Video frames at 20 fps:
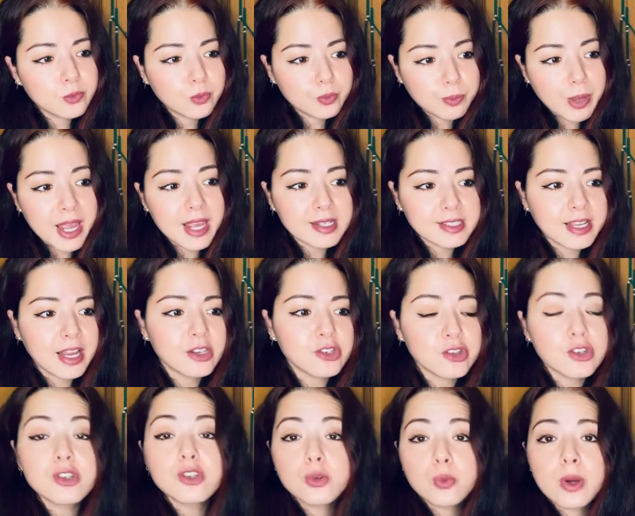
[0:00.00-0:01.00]
pay
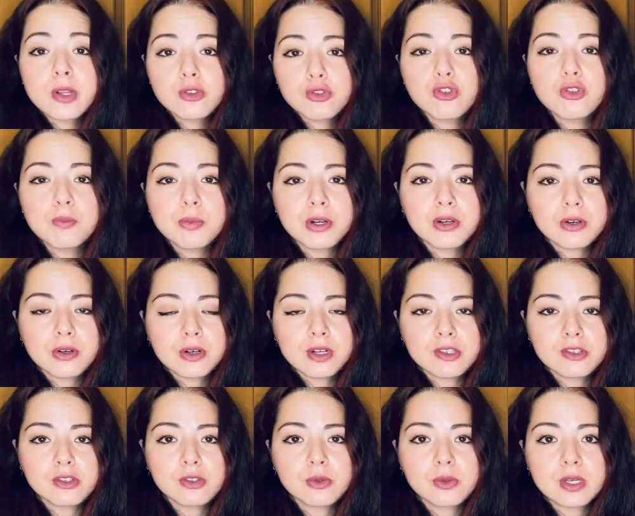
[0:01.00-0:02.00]
attention to what Jupiter
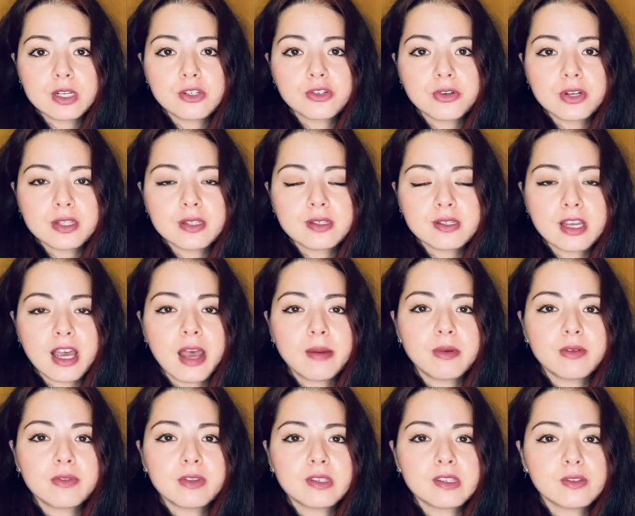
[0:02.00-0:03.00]
is doing during the time
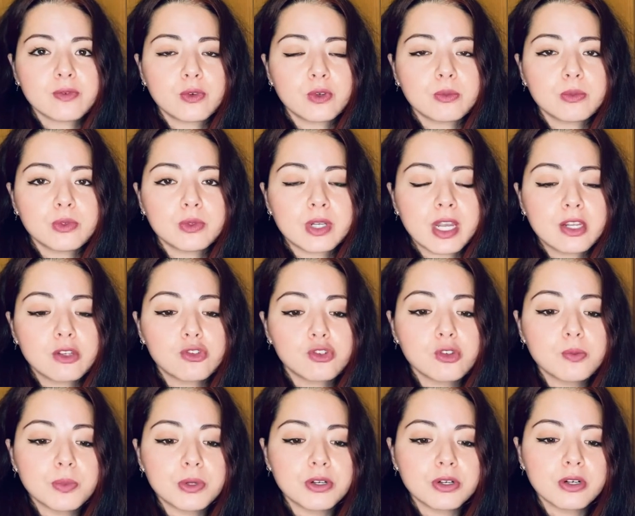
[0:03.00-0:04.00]
of this full moon, and
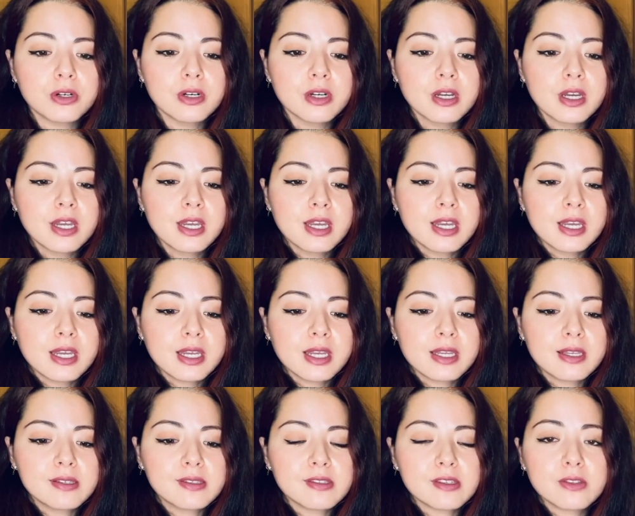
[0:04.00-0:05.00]
Jupiter
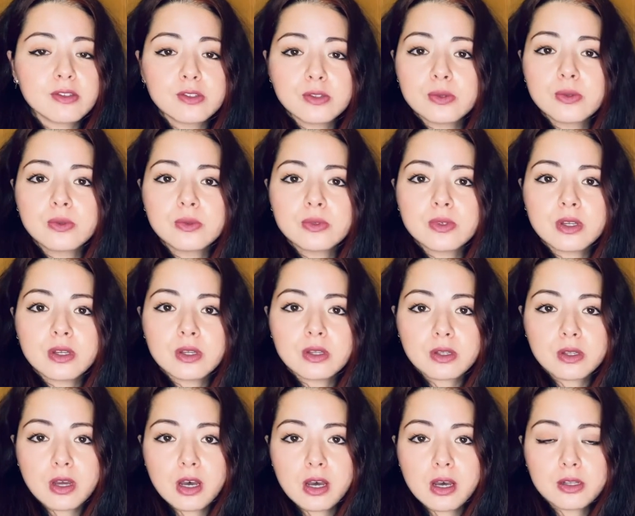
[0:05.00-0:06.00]
is soon
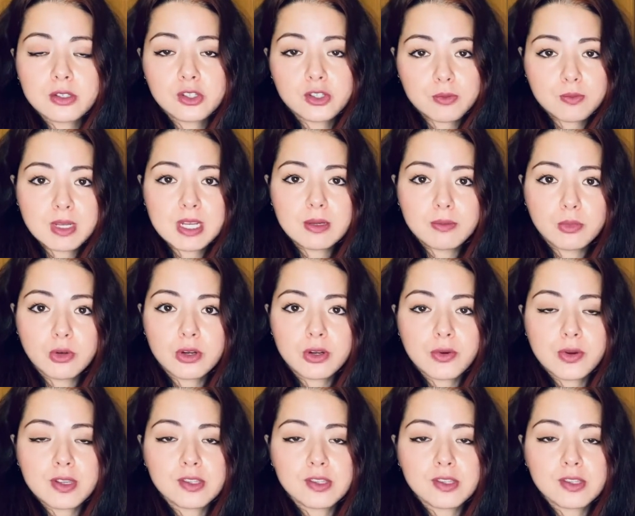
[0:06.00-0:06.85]
to meet Mercury.